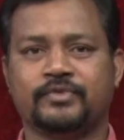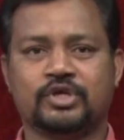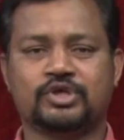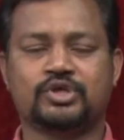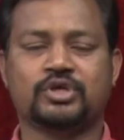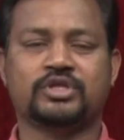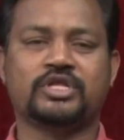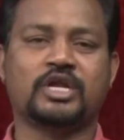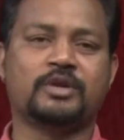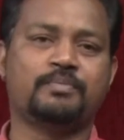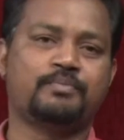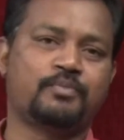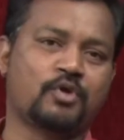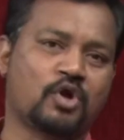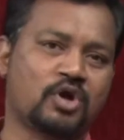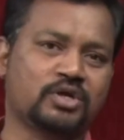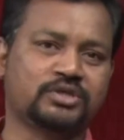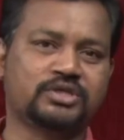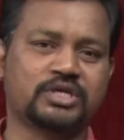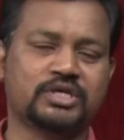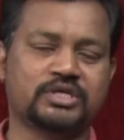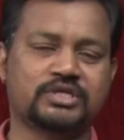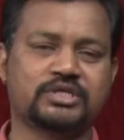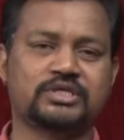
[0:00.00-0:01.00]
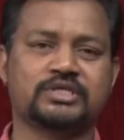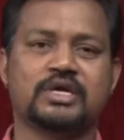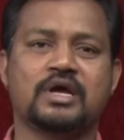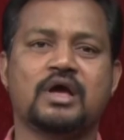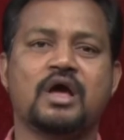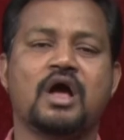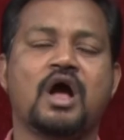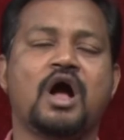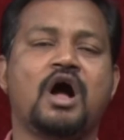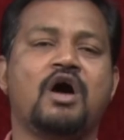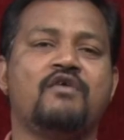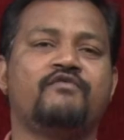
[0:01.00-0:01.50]
So, that process
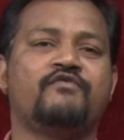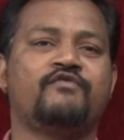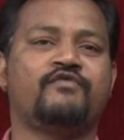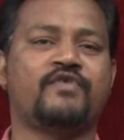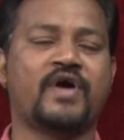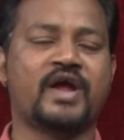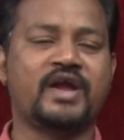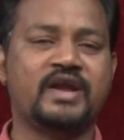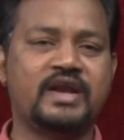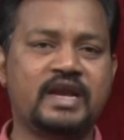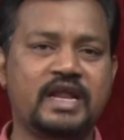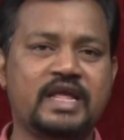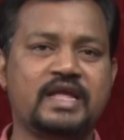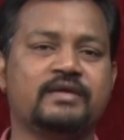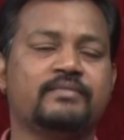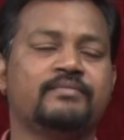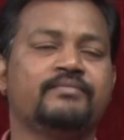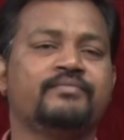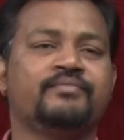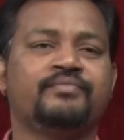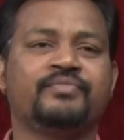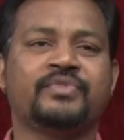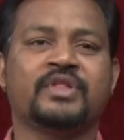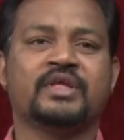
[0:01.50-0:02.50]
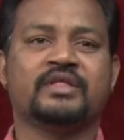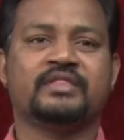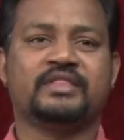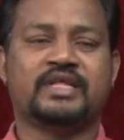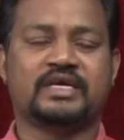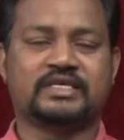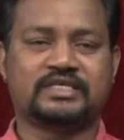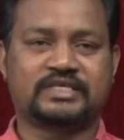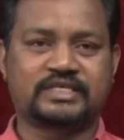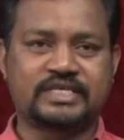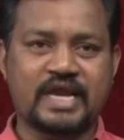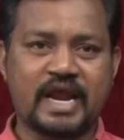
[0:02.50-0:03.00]
of finding
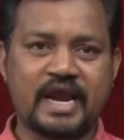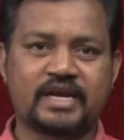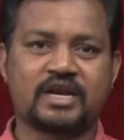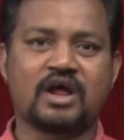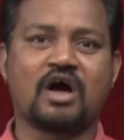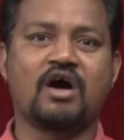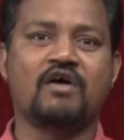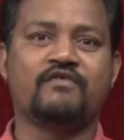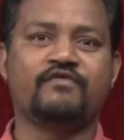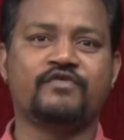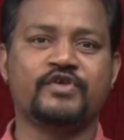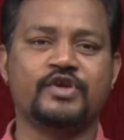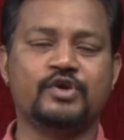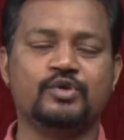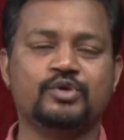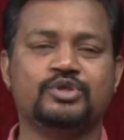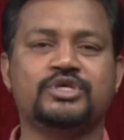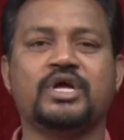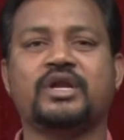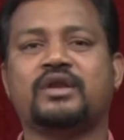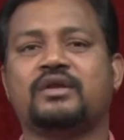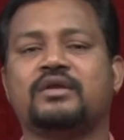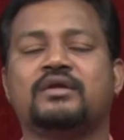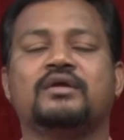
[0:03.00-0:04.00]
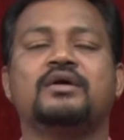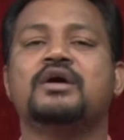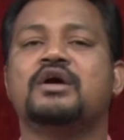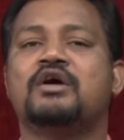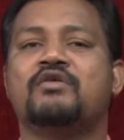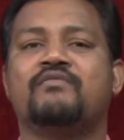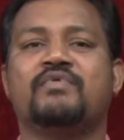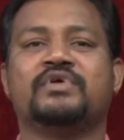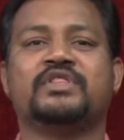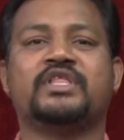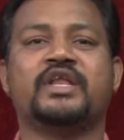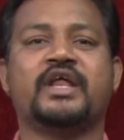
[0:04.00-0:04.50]
the state of user
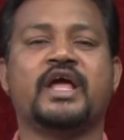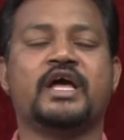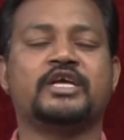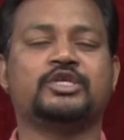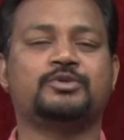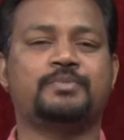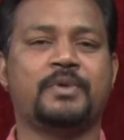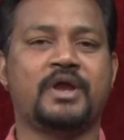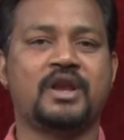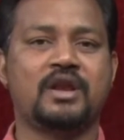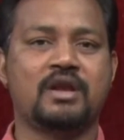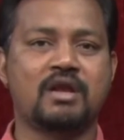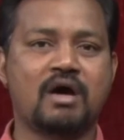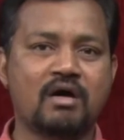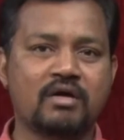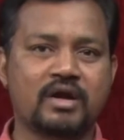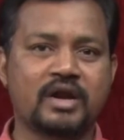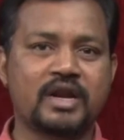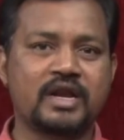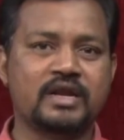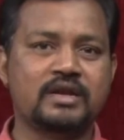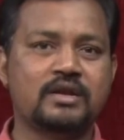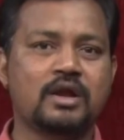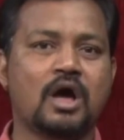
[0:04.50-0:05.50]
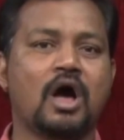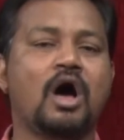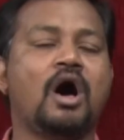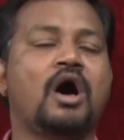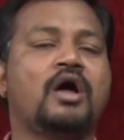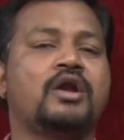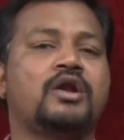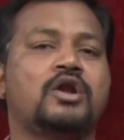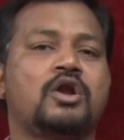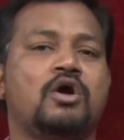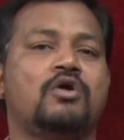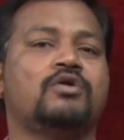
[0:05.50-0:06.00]
whether he has been logged in
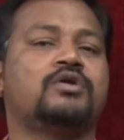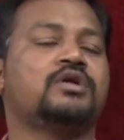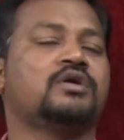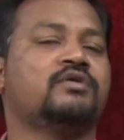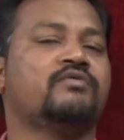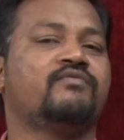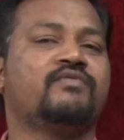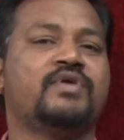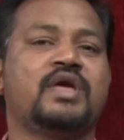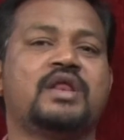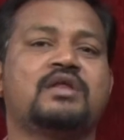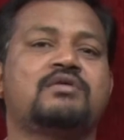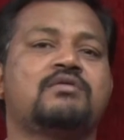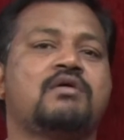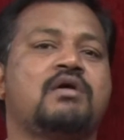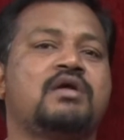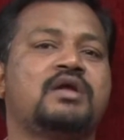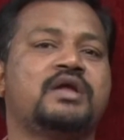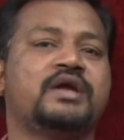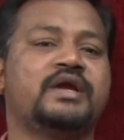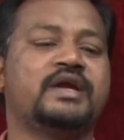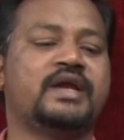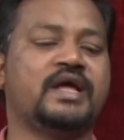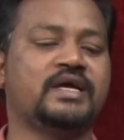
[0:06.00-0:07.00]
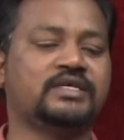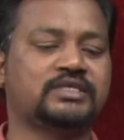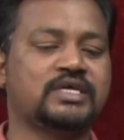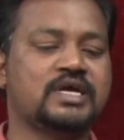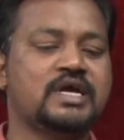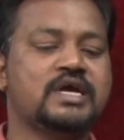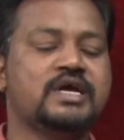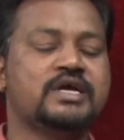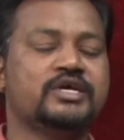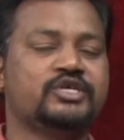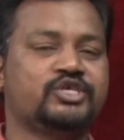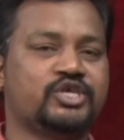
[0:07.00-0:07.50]
or not, we are calling it as
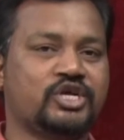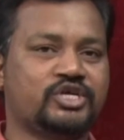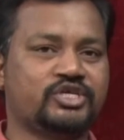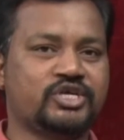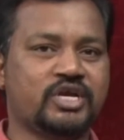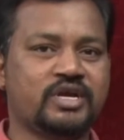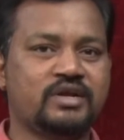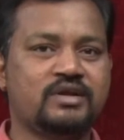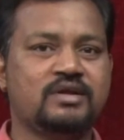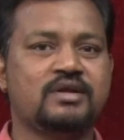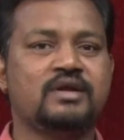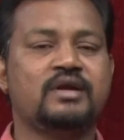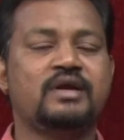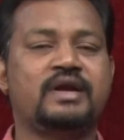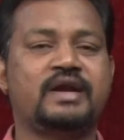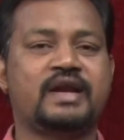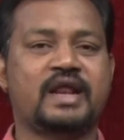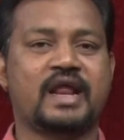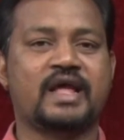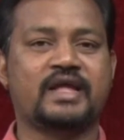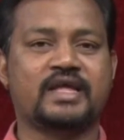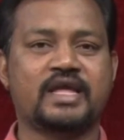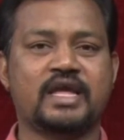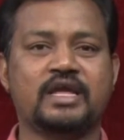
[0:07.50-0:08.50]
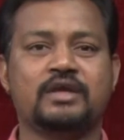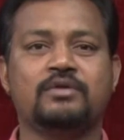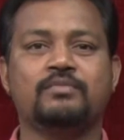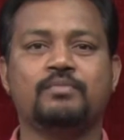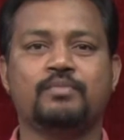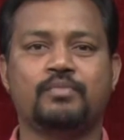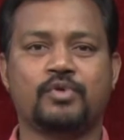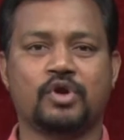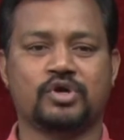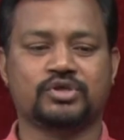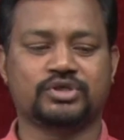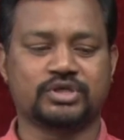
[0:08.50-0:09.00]
session tracking
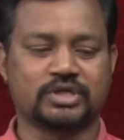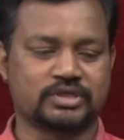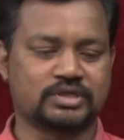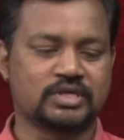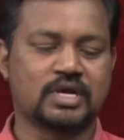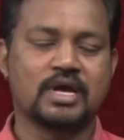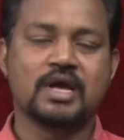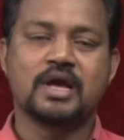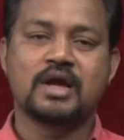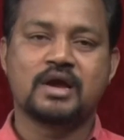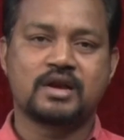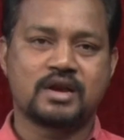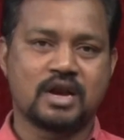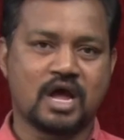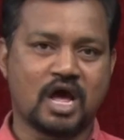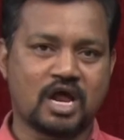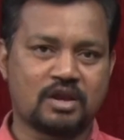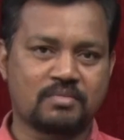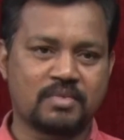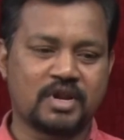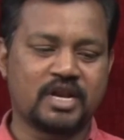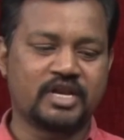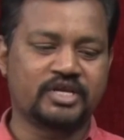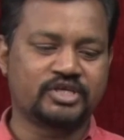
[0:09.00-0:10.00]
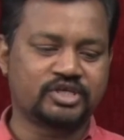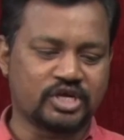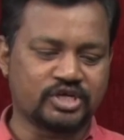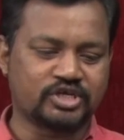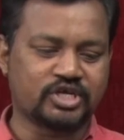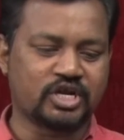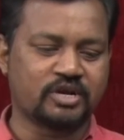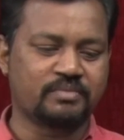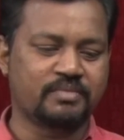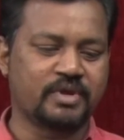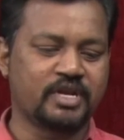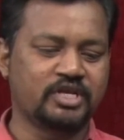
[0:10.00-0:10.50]
process. Normally
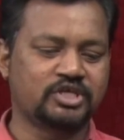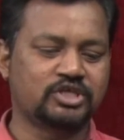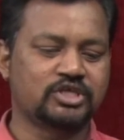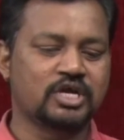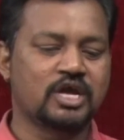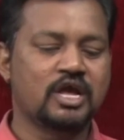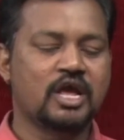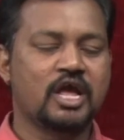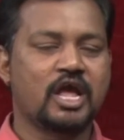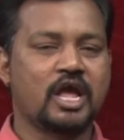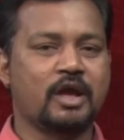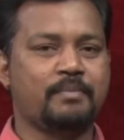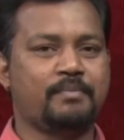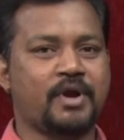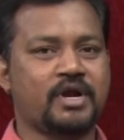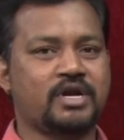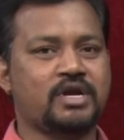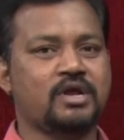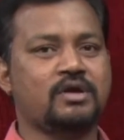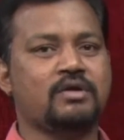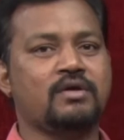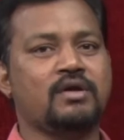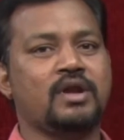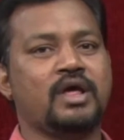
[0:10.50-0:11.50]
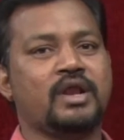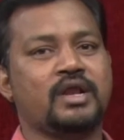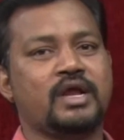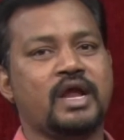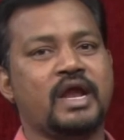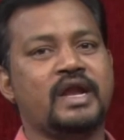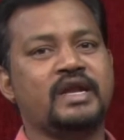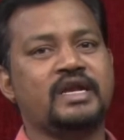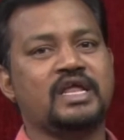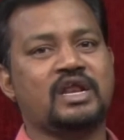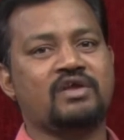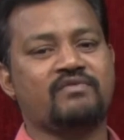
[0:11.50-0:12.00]
session means a particular
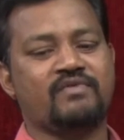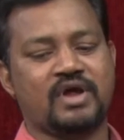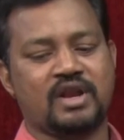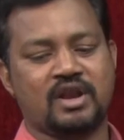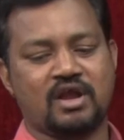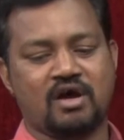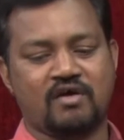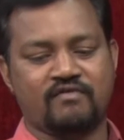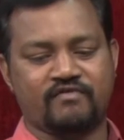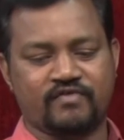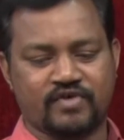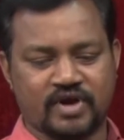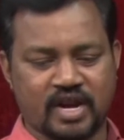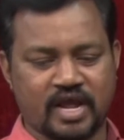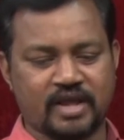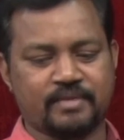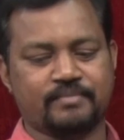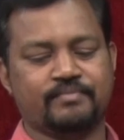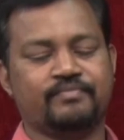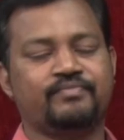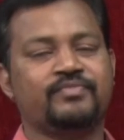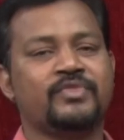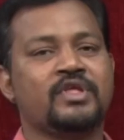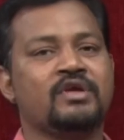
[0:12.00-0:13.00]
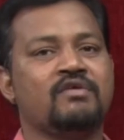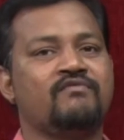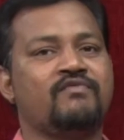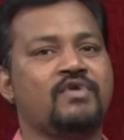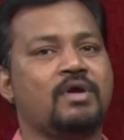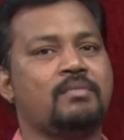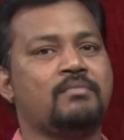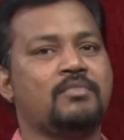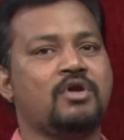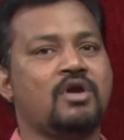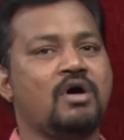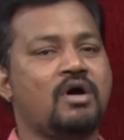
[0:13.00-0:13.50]
interval of time
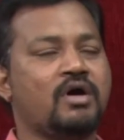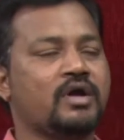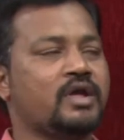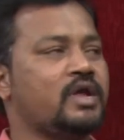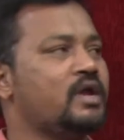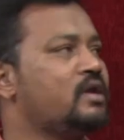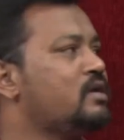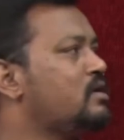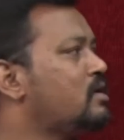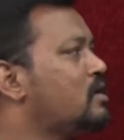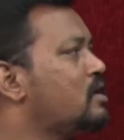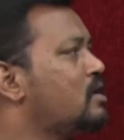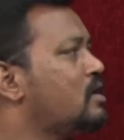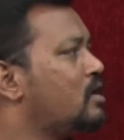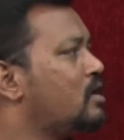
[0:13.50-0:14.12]
from login